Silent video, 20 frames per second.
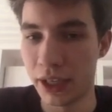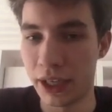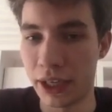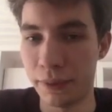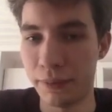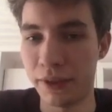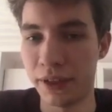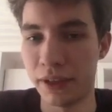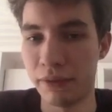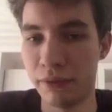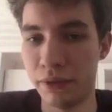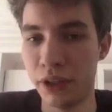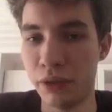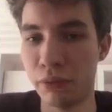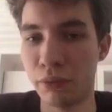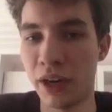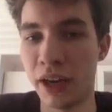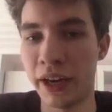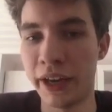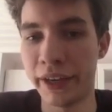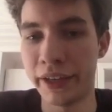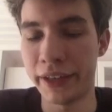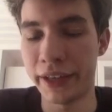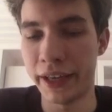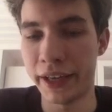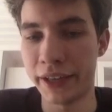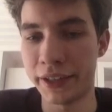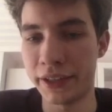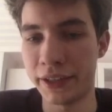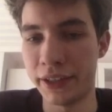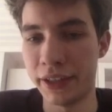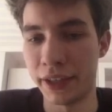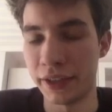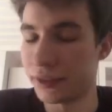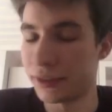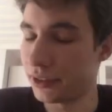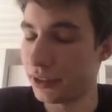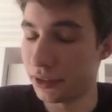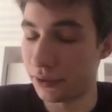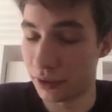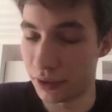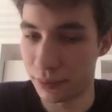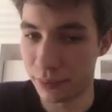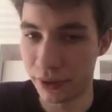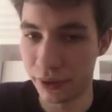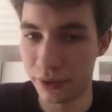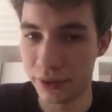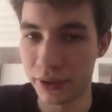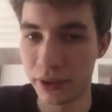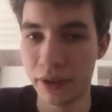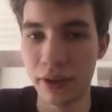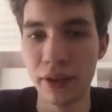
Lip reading: and we can rewrite xt transposed